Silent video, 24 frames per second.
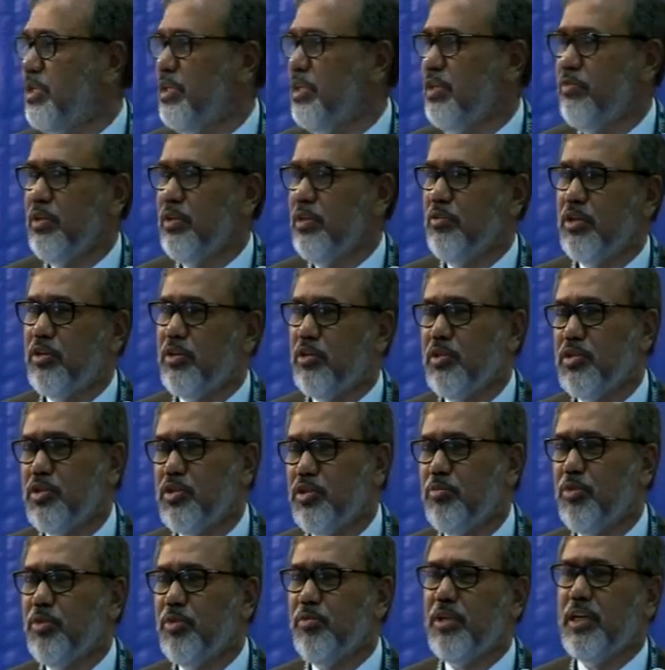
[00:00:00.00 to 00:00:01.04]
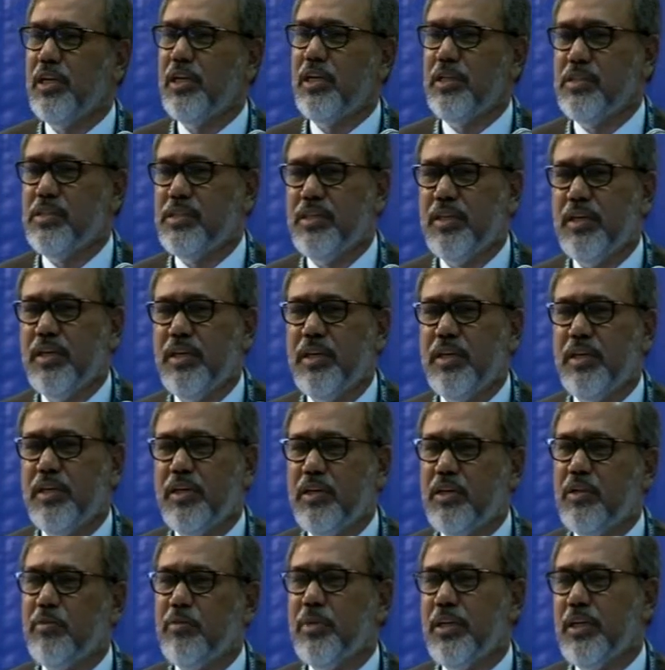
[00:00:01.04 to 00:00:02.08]
level were also mobilized
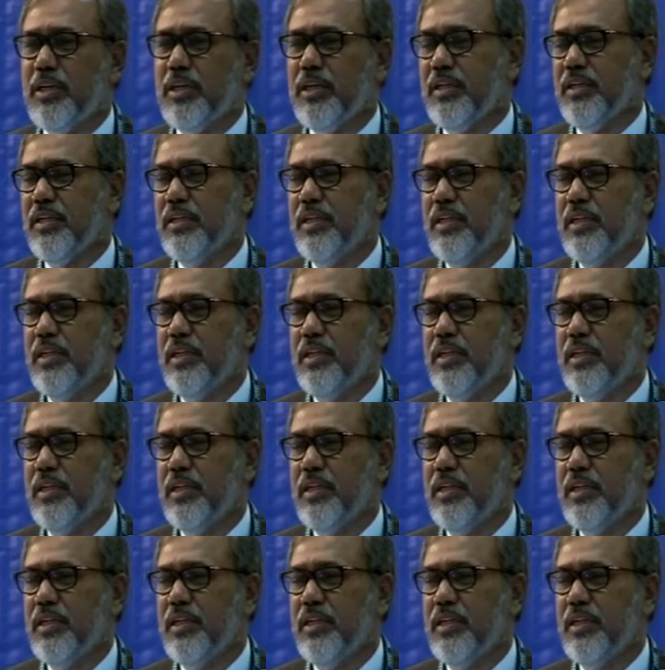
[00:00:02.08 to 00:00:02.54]
in a manner,